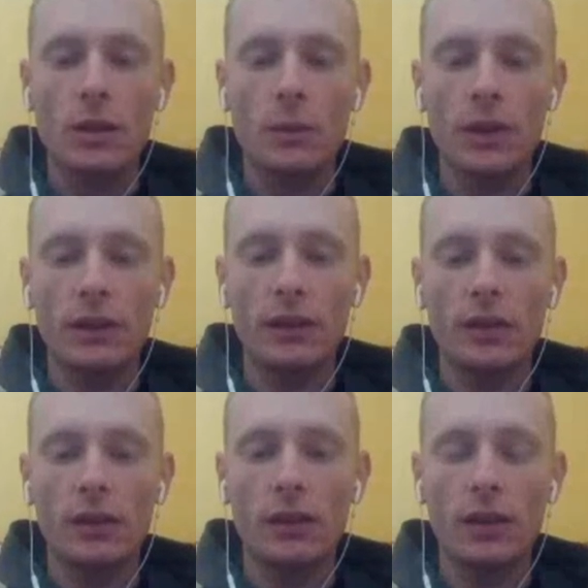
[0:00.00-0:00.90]
when
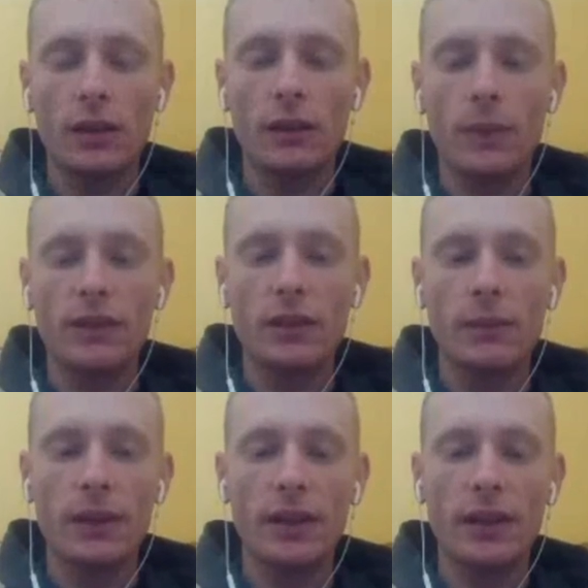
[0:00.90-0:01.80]
the when
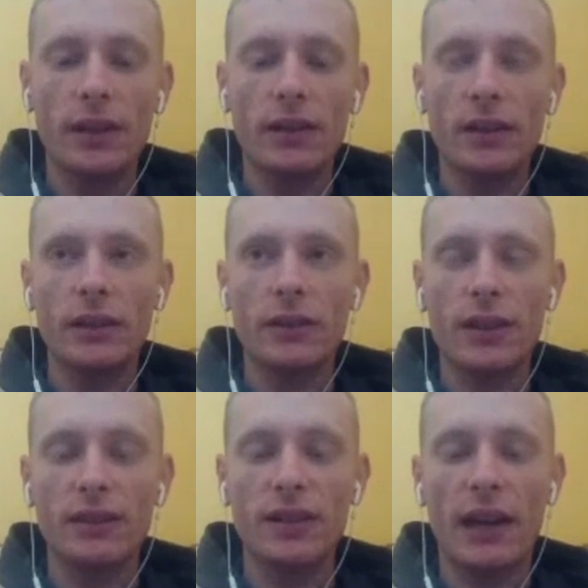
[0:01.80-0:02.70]
when the uh, there's a
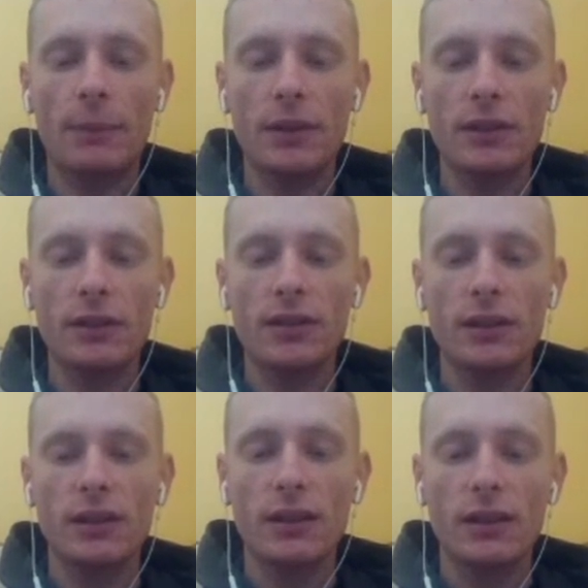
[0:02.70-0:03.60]
cutscene that happens,
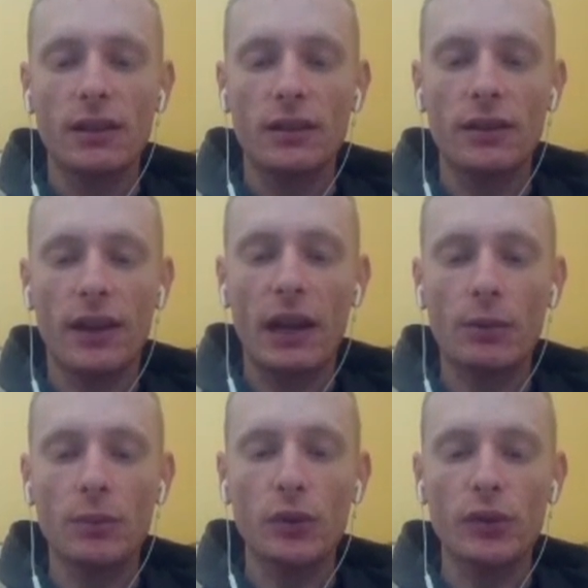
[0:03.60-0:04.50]
the
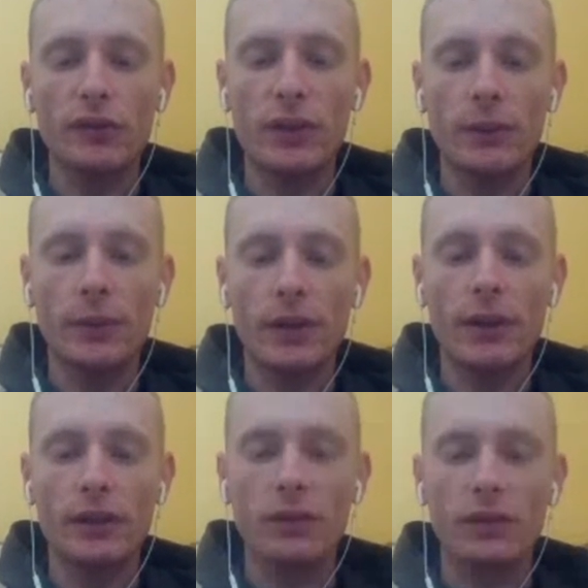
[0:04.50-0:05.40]
camera moves, and we want
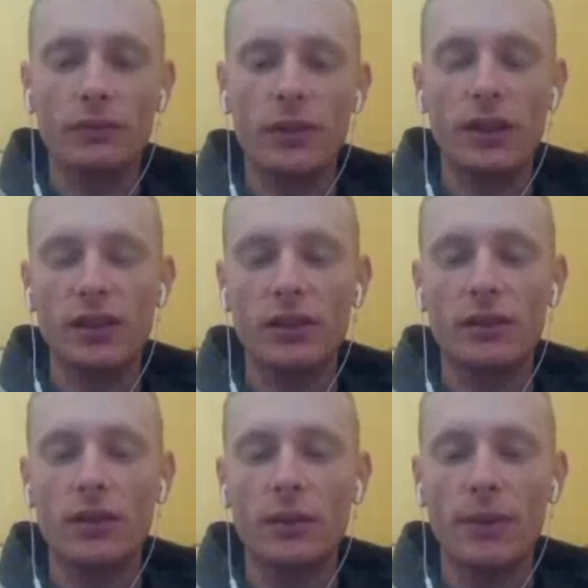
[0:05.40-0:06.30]
to uh,
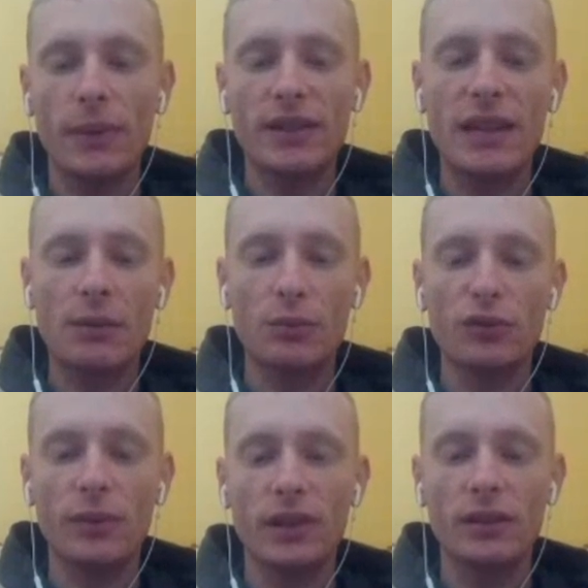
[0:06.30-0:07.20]
minimize camera
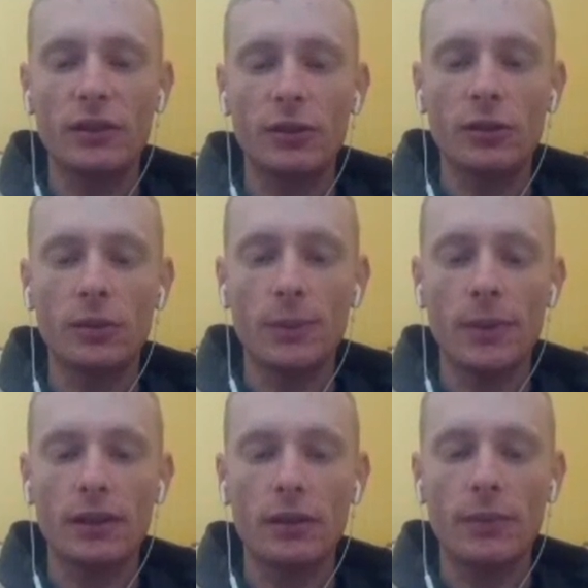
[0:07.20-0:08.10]
movement, so
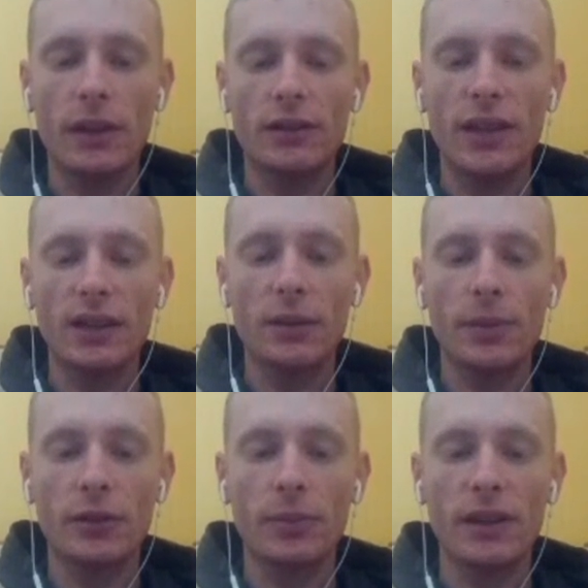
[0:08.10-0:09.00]
we stand in
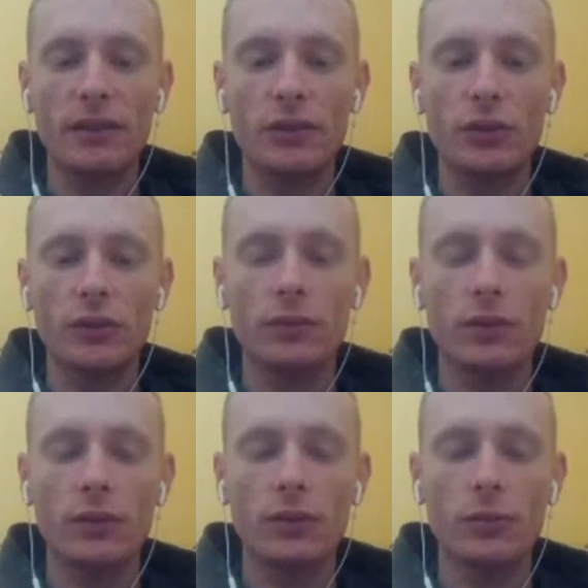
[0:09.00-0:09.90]
particular places to,
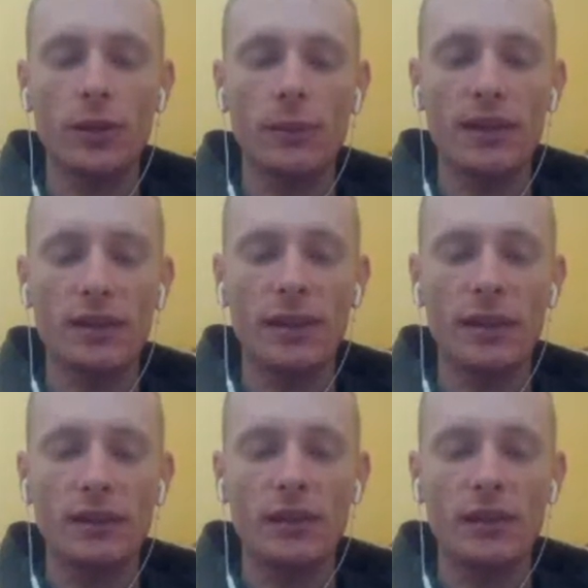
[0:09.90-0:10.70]
to minimize that.